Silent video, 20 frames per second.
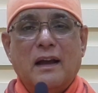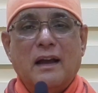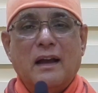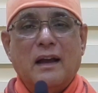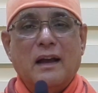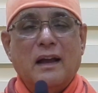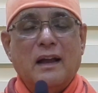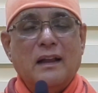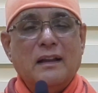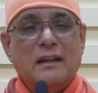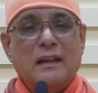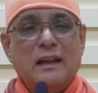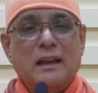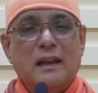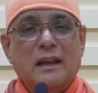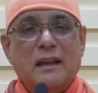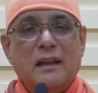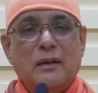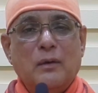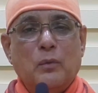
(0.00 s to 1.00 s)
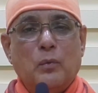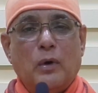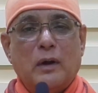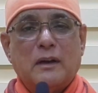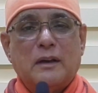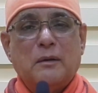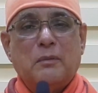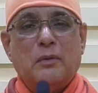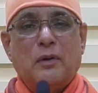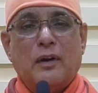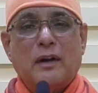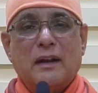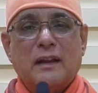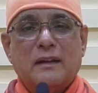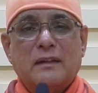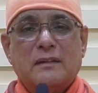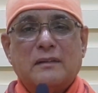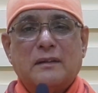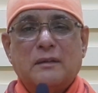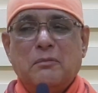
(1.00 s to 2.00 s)
in the water
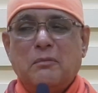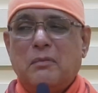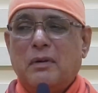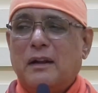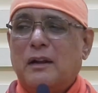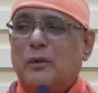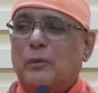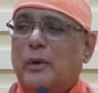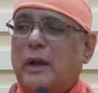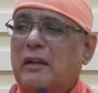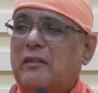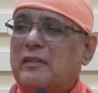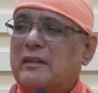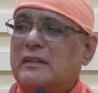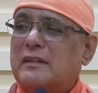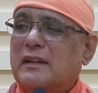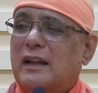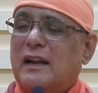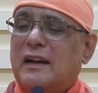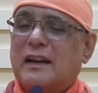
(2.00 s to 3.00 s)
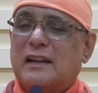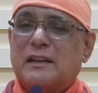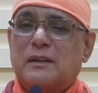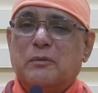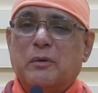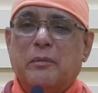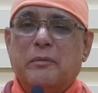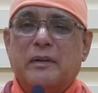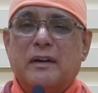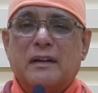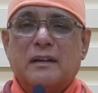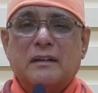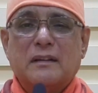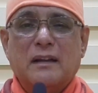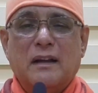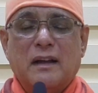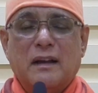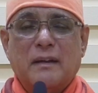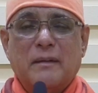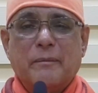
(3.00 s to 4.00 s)
bodies. Simply the wave is there, next moment is
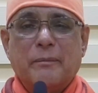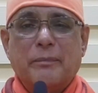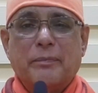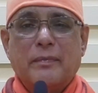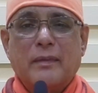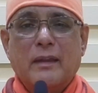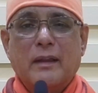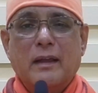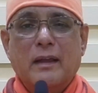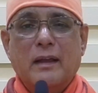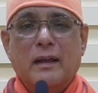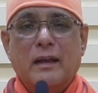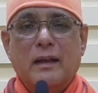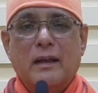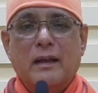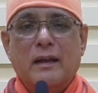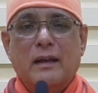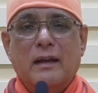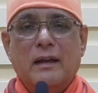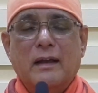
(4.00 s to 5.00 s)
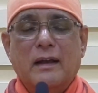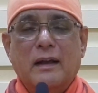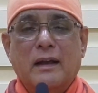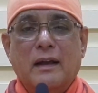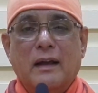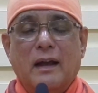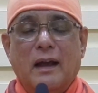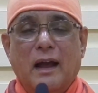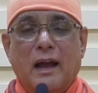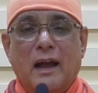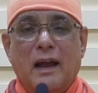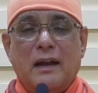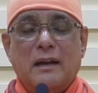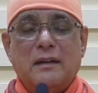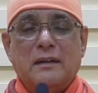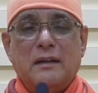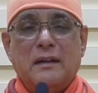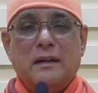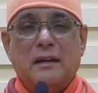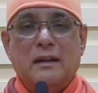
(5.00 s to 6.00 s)
gone.
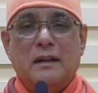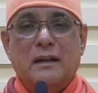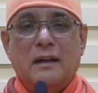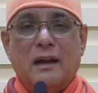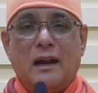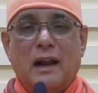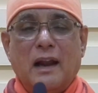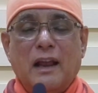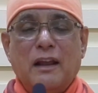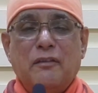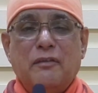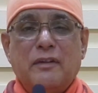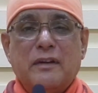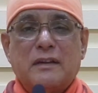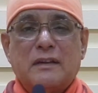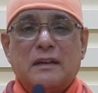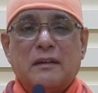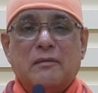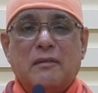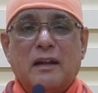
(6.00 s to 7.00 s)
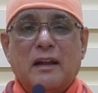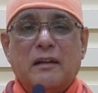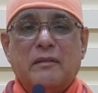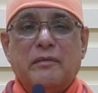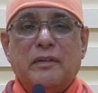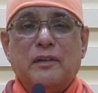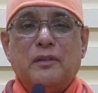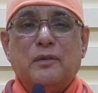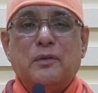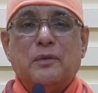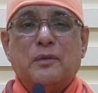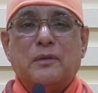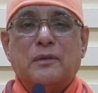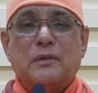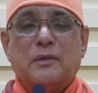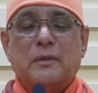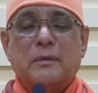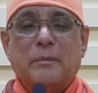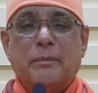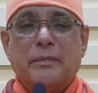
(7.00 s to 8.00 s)
And life itself like a
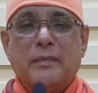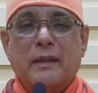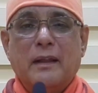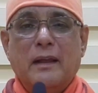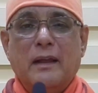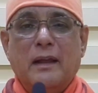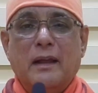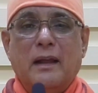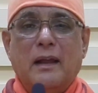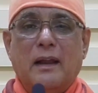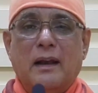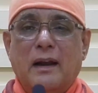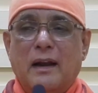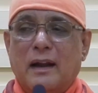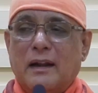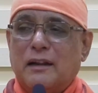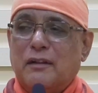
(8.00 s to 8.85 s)
vidyut, like the